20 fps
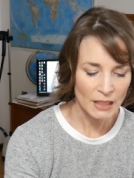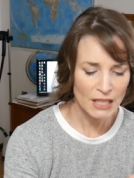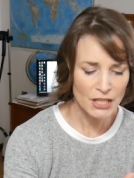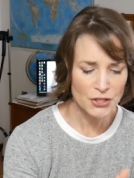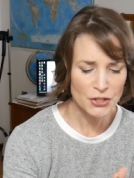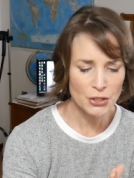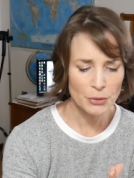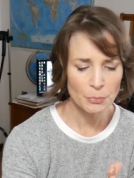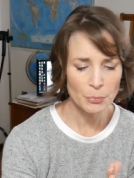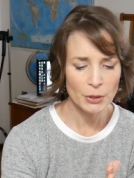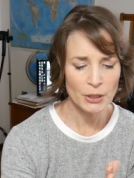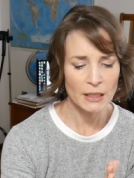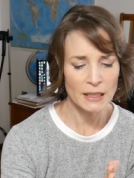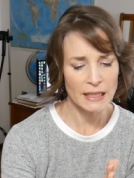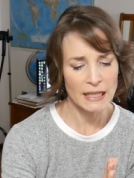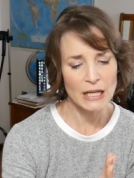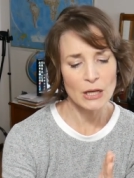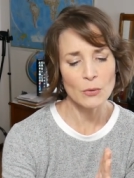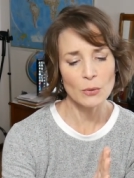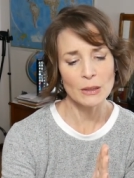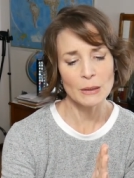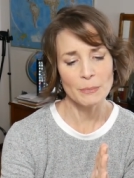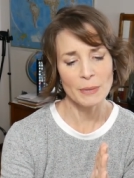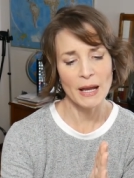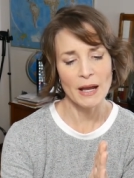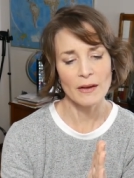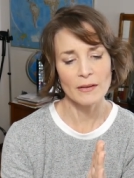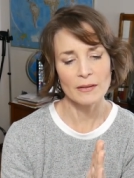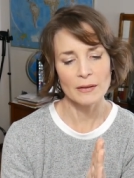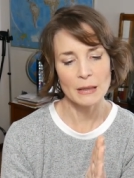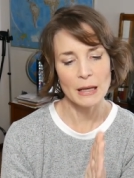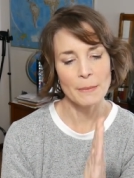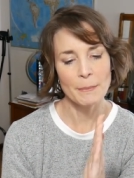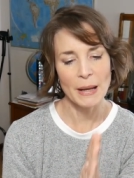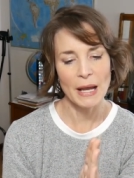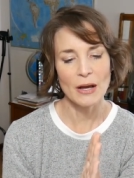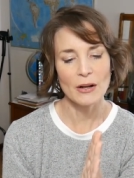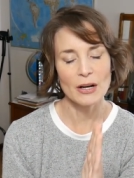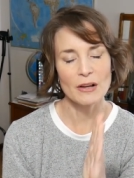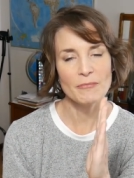is to put an equal
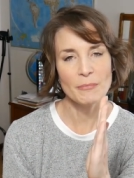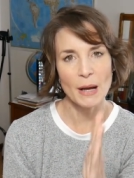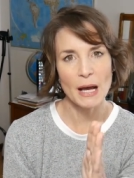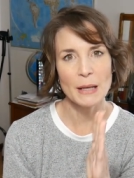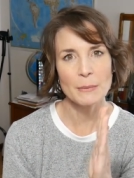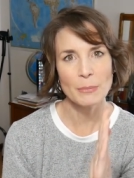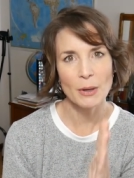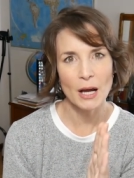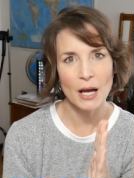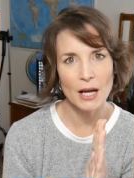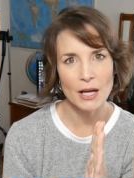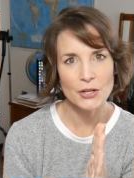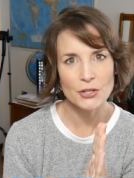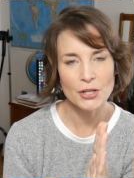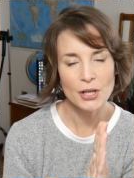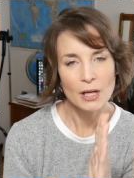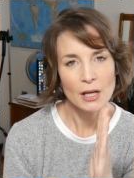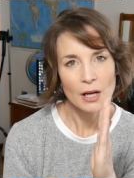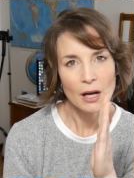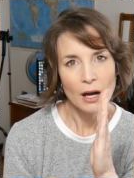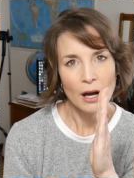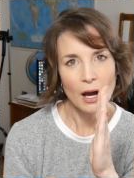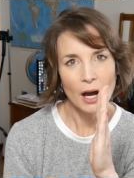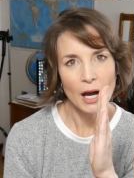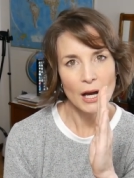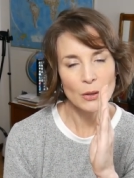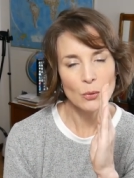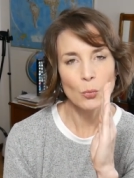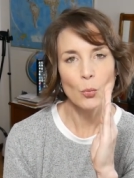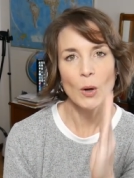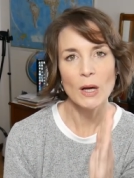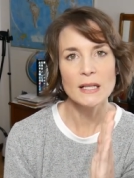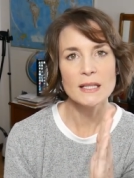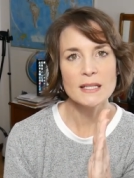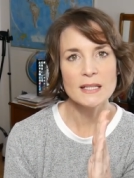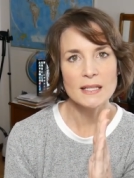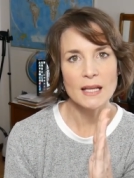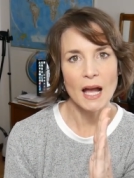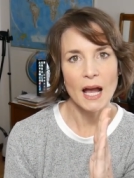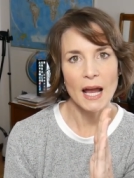amount of Mod Podge on
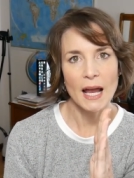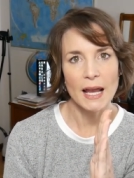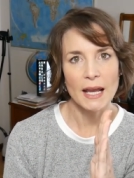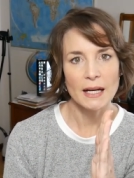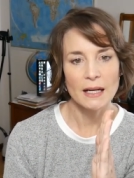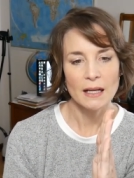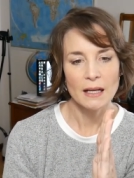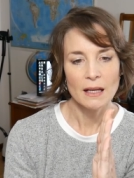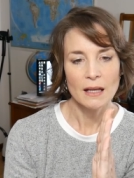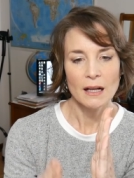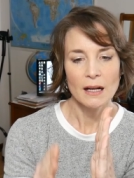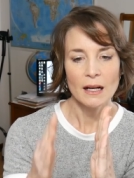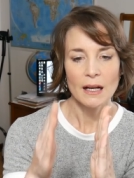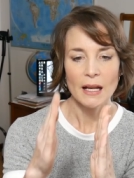one side